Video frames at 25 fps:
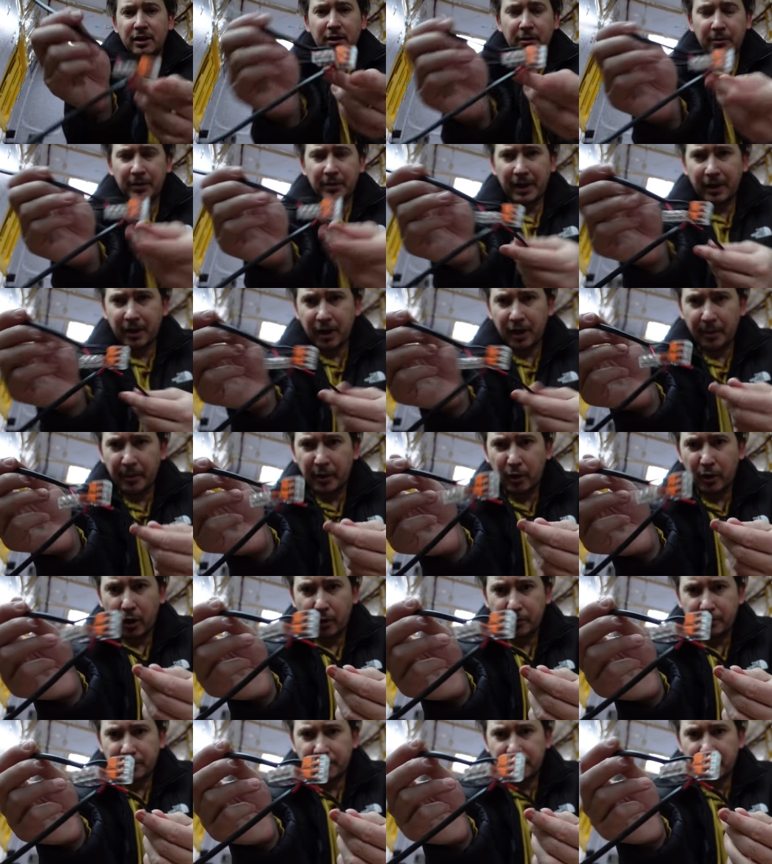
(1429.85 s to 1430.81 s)
I'm now coming
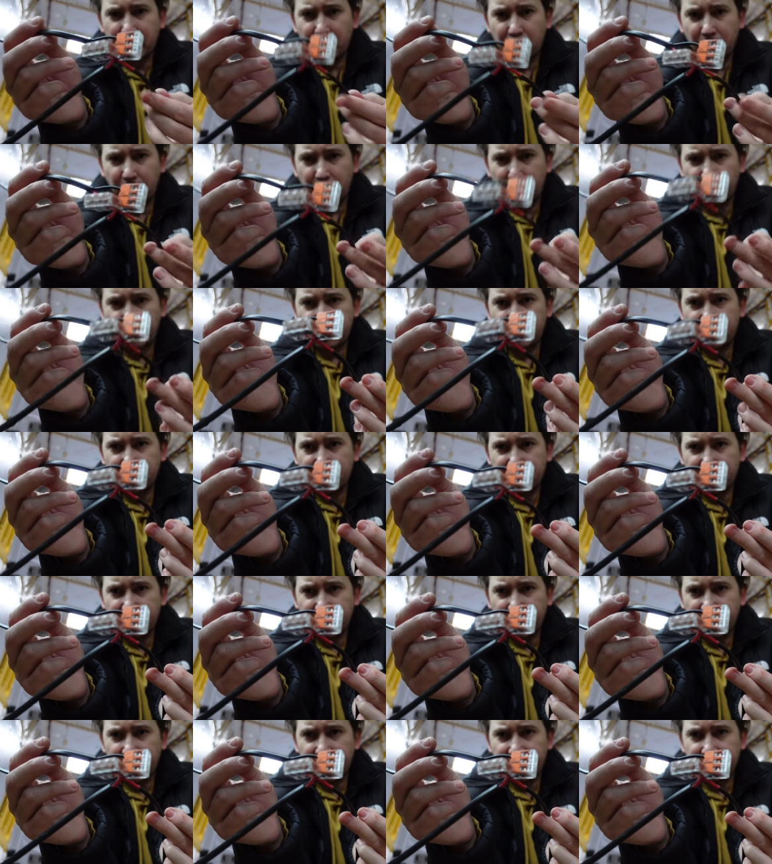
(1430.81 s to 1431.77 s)
off of
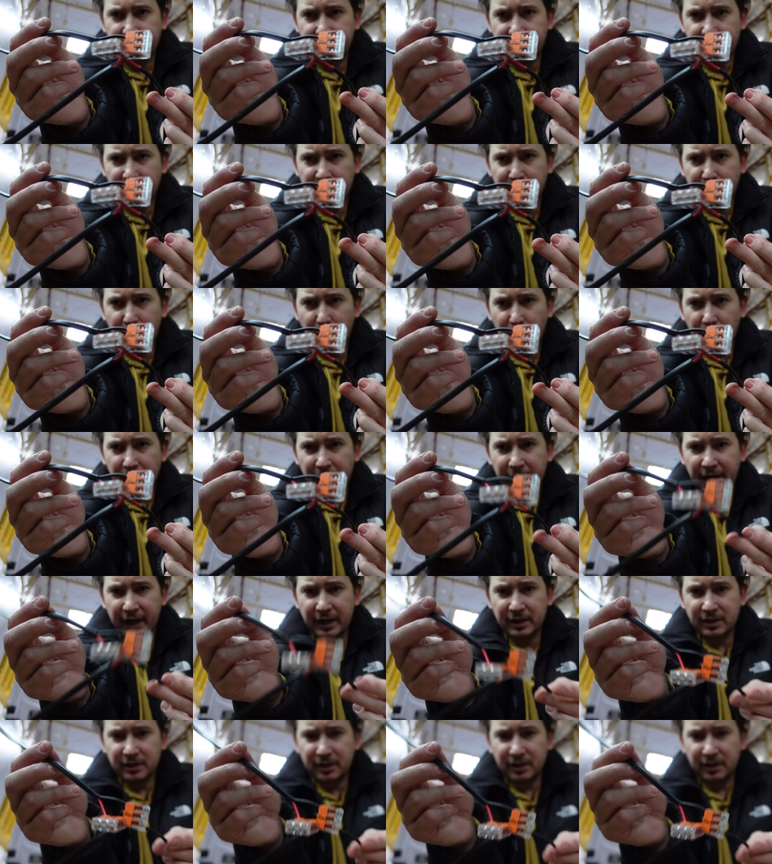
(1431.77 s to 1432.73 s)
a 3-block
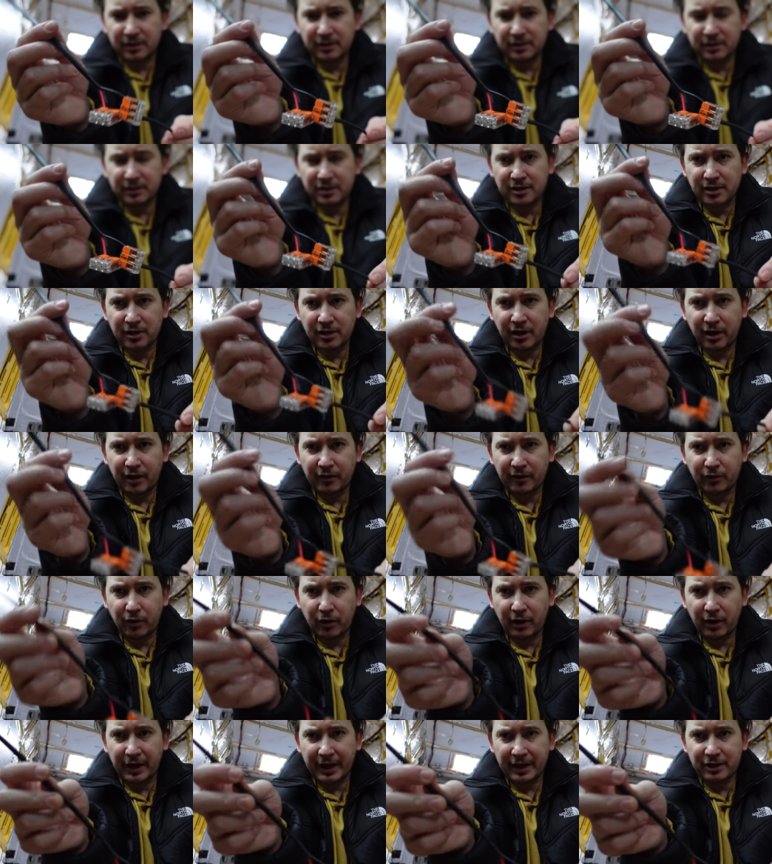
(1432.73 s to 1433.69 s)
connector so that I've
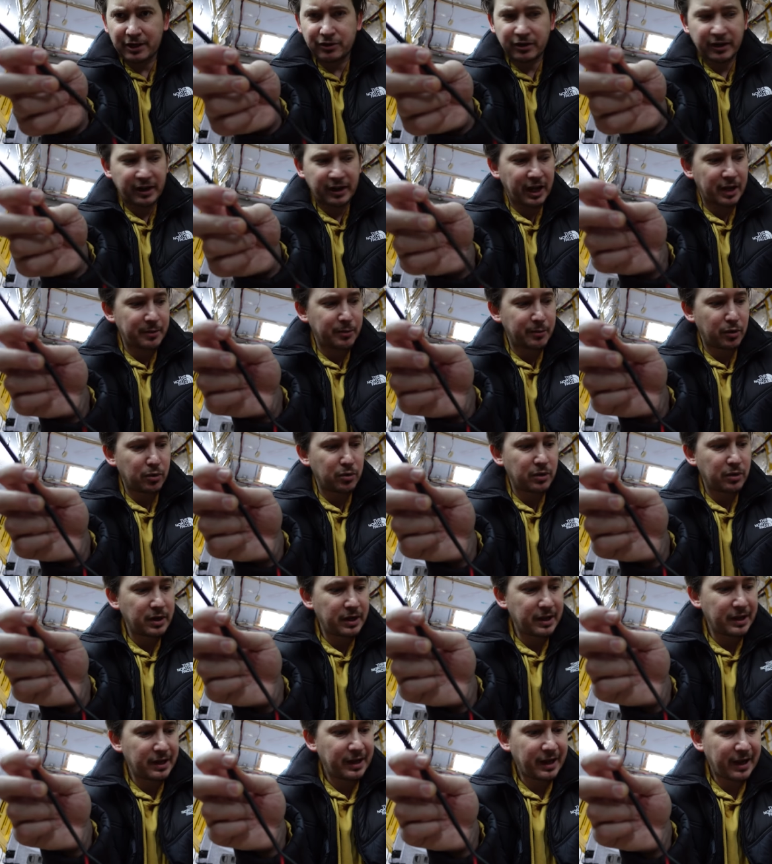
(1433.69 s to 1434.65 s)
got an extra cable,
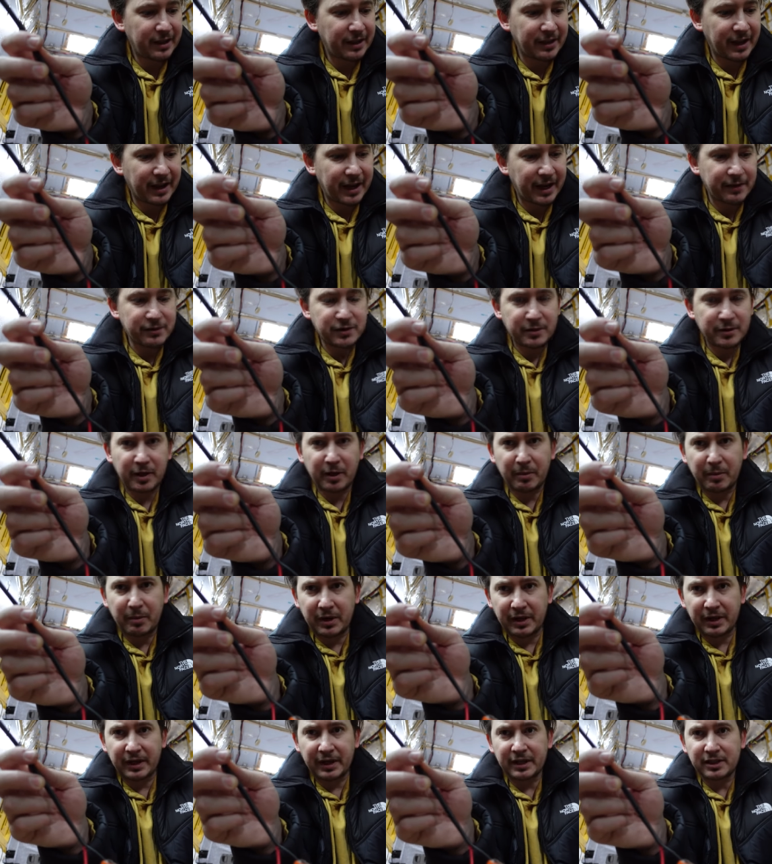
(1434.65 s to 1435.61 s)
and that gives me the
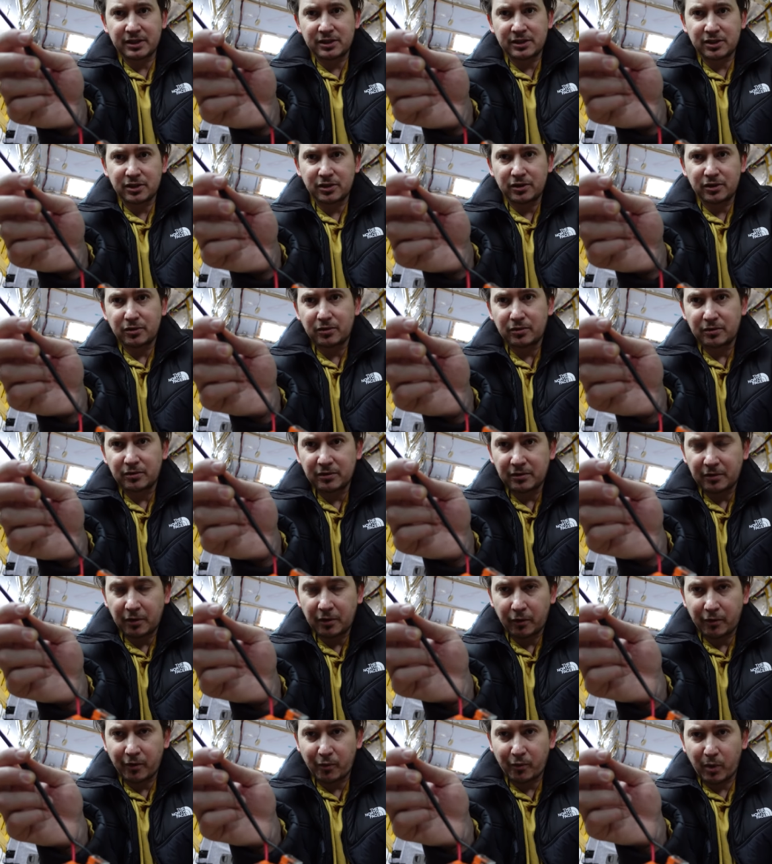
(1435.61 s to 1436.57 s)
ability to,
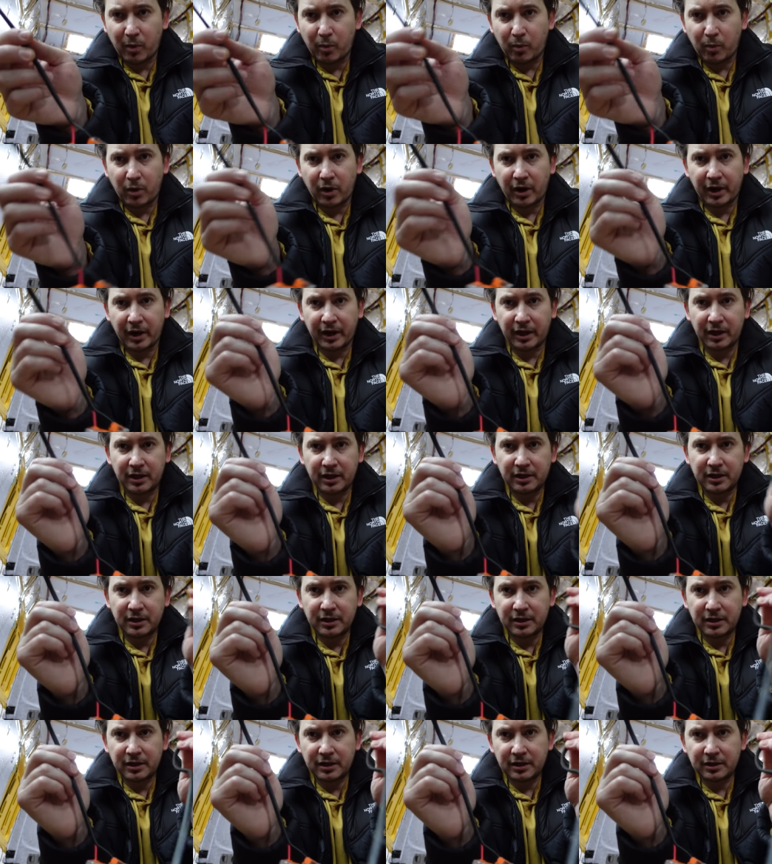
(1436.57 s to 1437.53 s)
off of one wire,
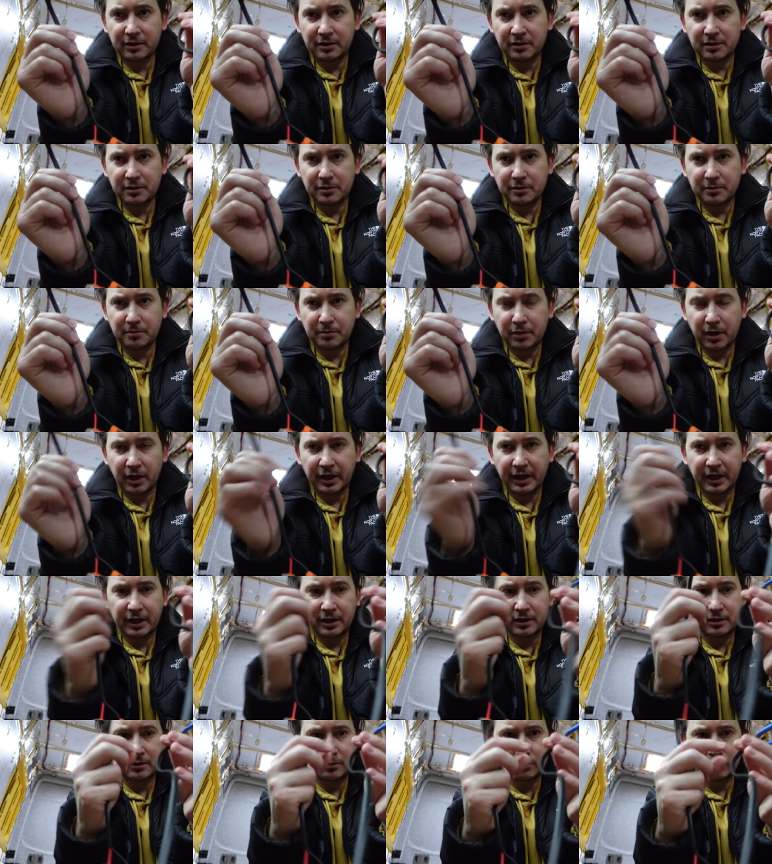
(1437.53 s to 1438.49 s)
plug
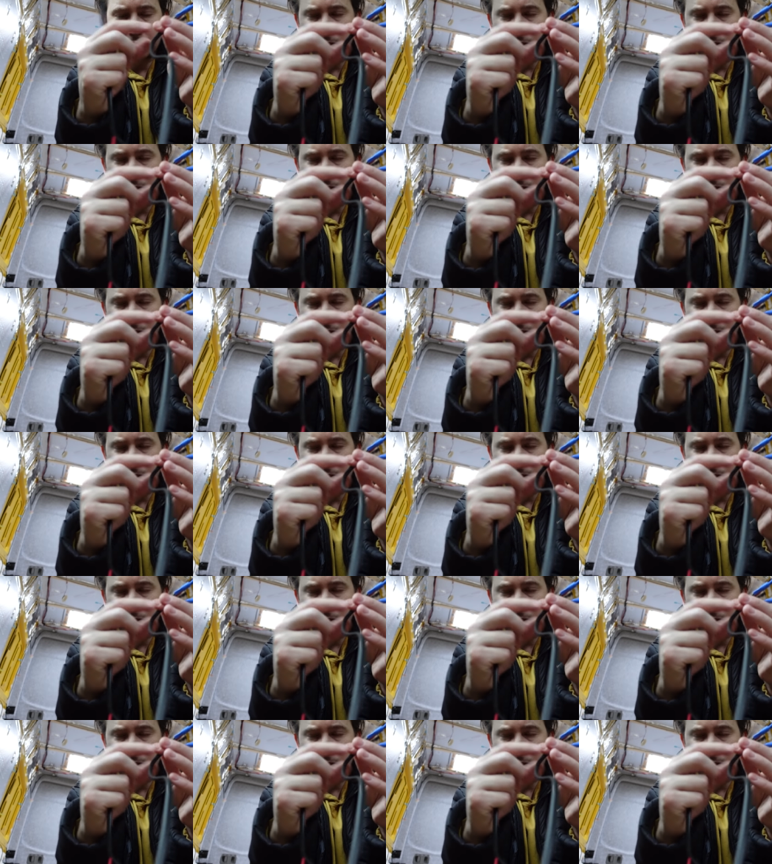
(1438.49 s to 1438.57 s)
in,